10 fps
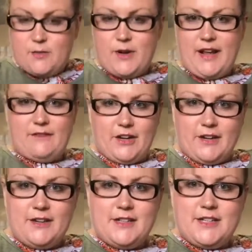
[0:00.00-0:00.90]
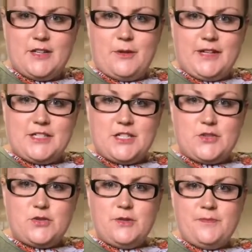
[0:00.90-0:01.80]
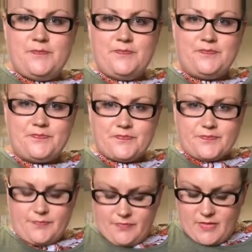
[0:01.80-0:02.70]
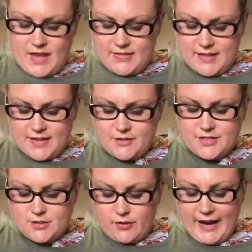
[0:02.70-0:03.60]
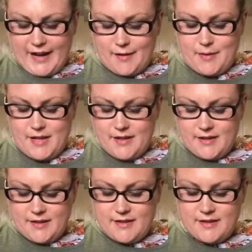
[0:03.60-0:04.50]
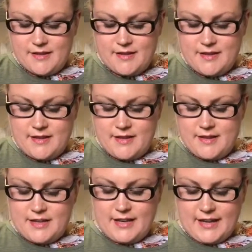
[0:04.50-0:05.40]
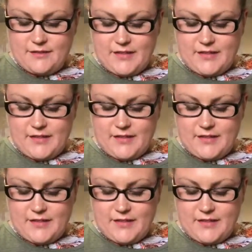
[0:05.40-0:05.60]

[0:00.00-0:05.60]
whatever you want to do. And then you just grab, you kind of